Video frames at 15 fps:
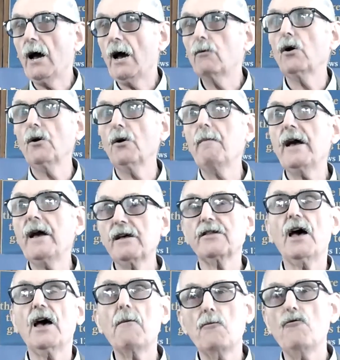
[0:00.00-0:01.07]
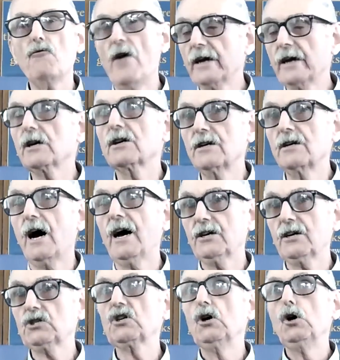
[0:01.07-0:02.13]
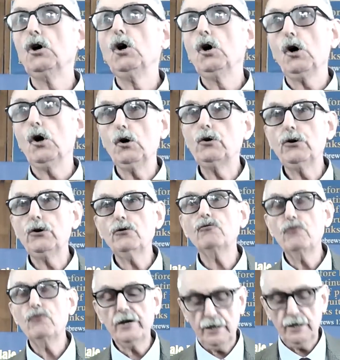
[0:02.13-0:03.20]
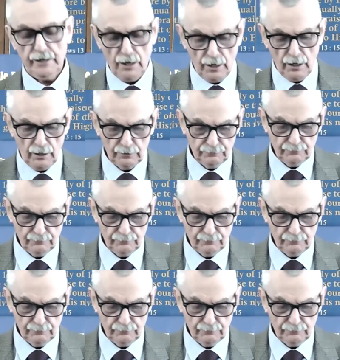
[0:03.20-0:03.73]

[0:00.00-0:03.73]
I will make them recognize who you really are.